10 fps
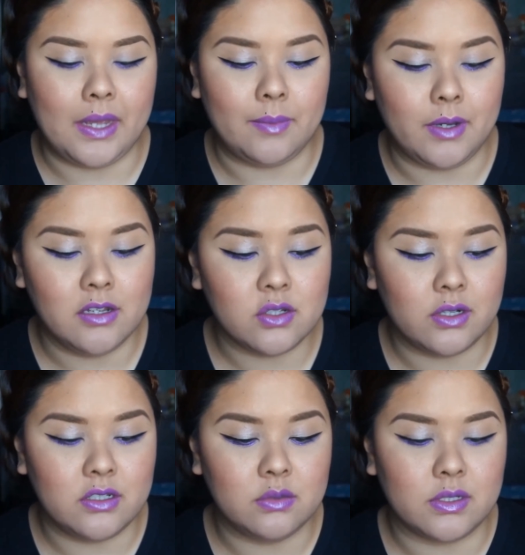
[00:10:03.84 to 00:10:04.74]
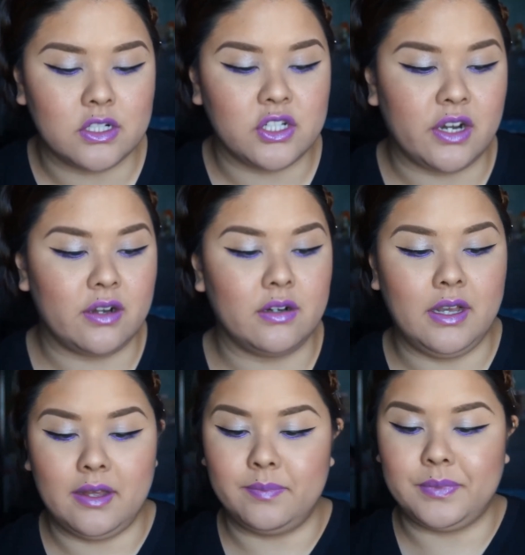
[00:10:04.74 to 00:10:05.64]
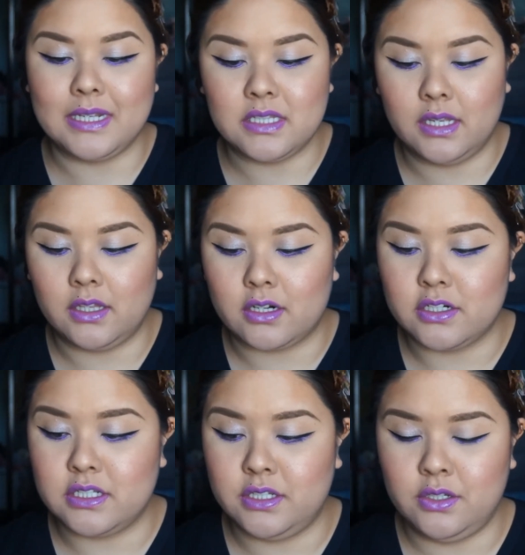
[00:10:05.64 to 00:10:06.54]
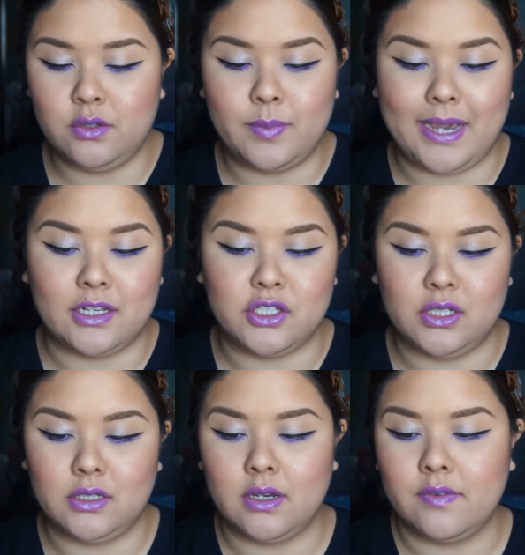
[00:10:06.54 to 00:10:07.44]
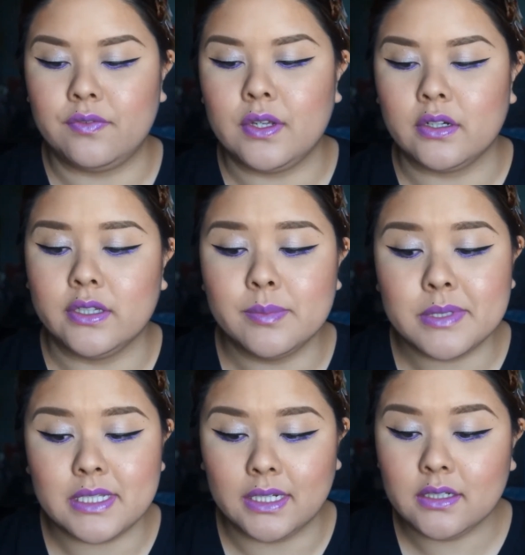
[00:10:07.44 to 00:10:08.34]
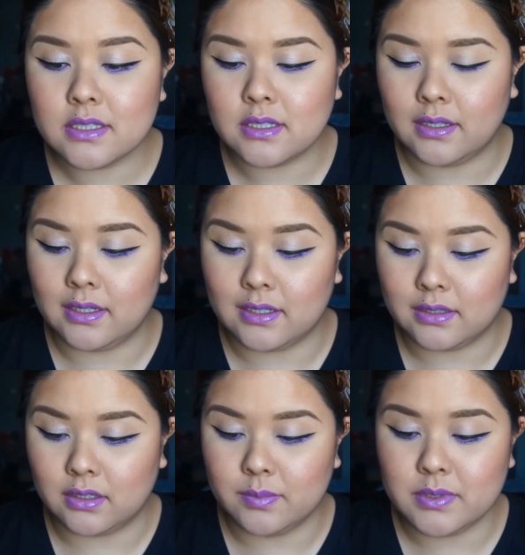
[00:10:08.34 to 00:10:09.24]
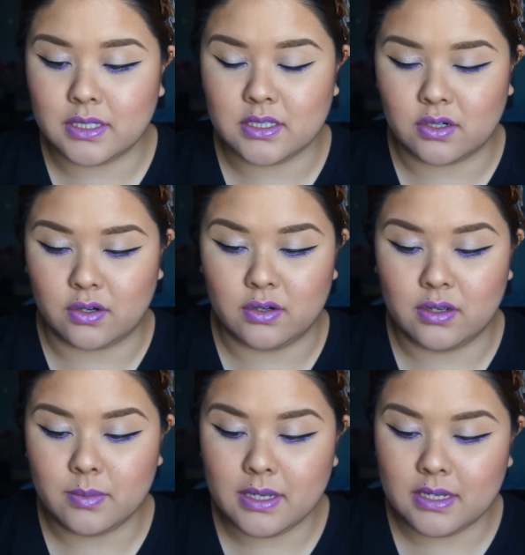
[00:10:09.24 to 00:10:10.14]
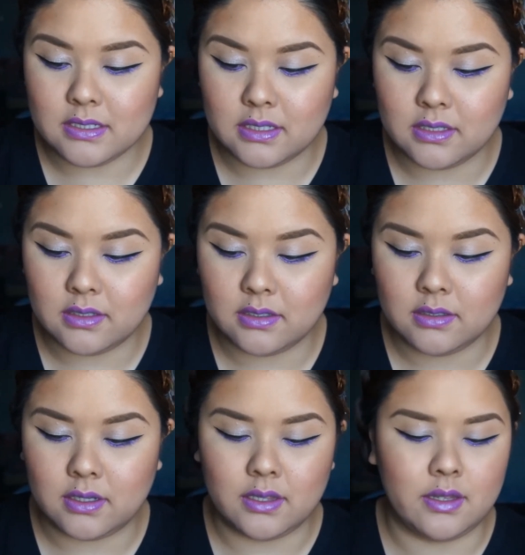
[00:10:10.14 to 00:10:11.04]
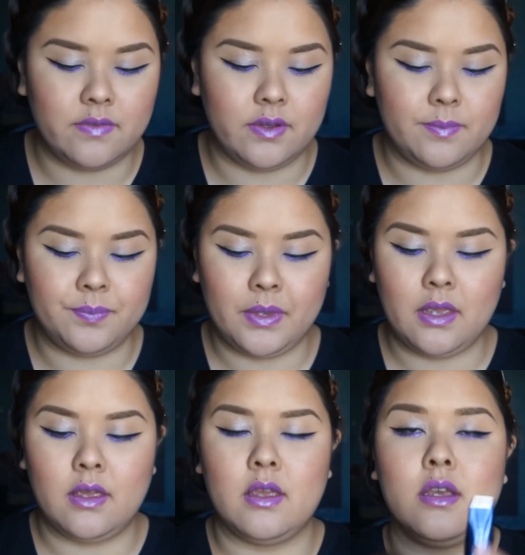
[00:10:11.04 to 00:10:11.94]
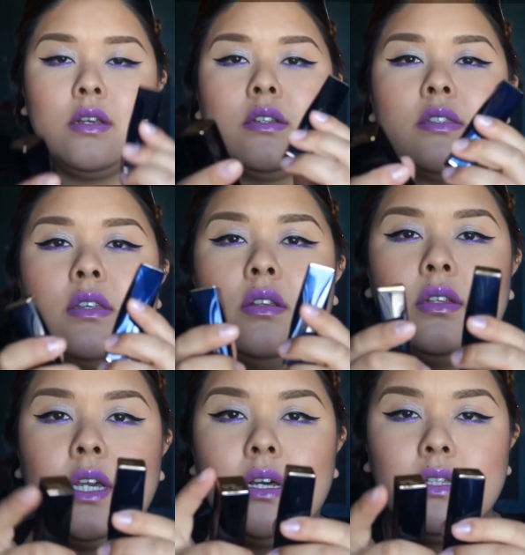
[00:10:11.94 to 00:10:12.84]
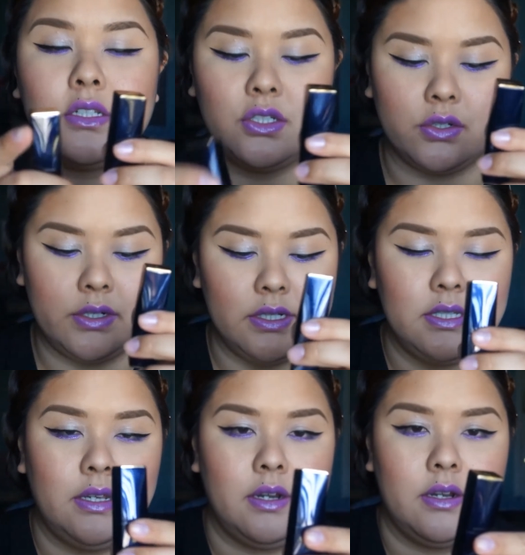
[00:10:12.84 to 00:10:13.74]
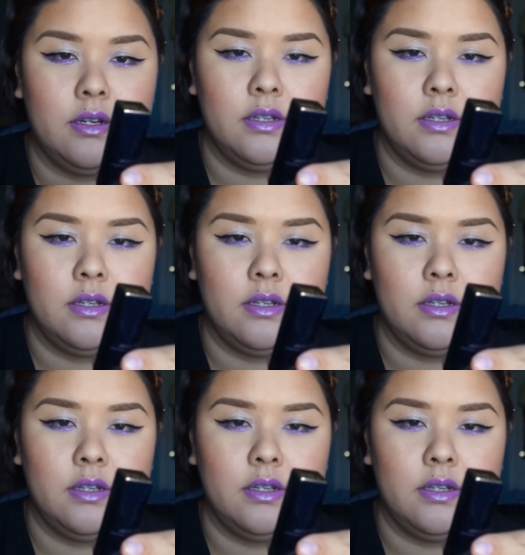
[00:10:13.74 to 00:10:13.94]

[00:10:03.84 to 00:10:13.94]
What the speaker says: Also, I do want to share Estee Lauder's new packaging of their lipsticks, and the lipsticks are amazing. I love them. So look how luxurious they are.